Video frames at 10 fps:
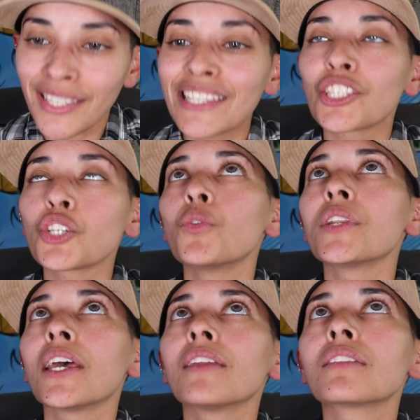He's
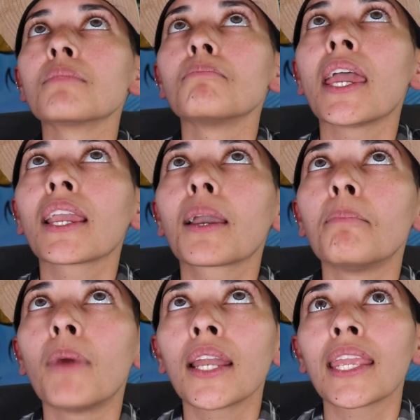doing it to make
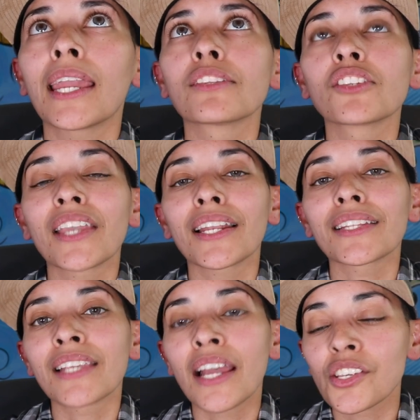money and to get
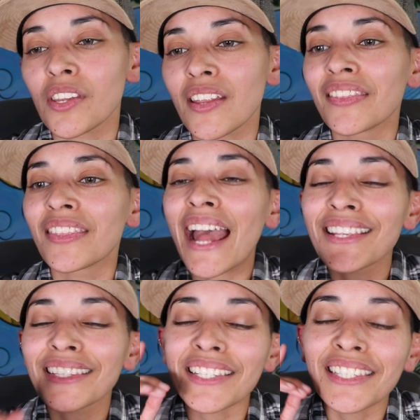attention, and
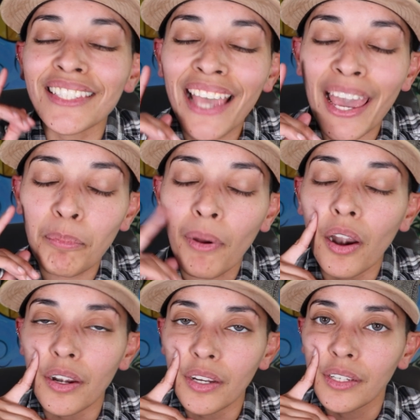that's the sad
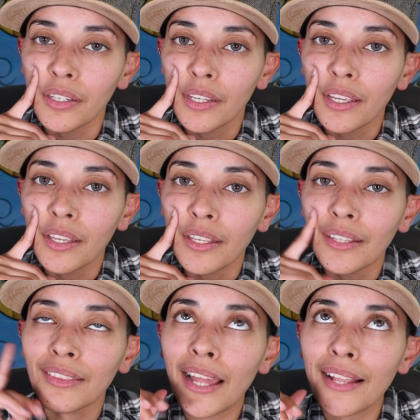part.
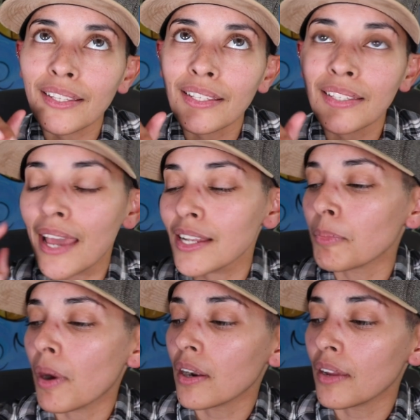That's the
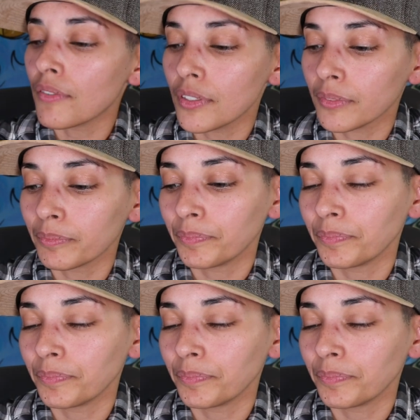saddest part ever.